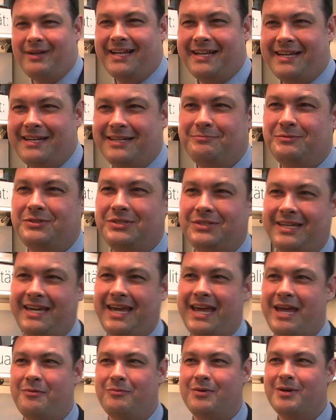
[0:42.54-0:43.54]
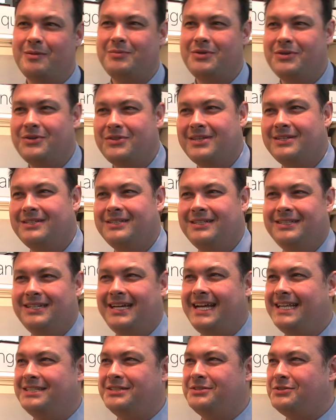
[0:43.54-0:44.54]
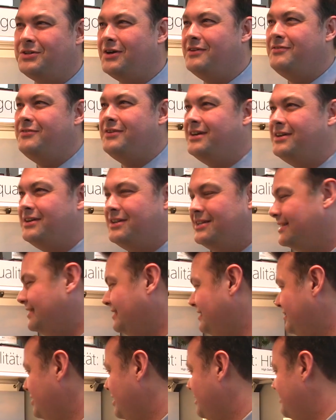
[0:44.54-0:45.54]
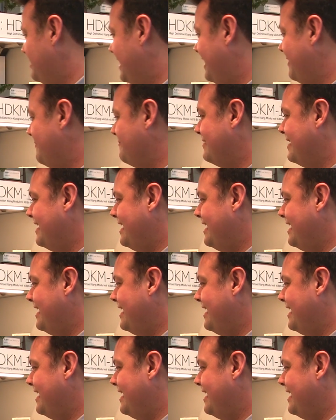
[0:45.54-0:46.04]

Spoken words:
welcome to KM1 booth at the Toy Fair in Germany.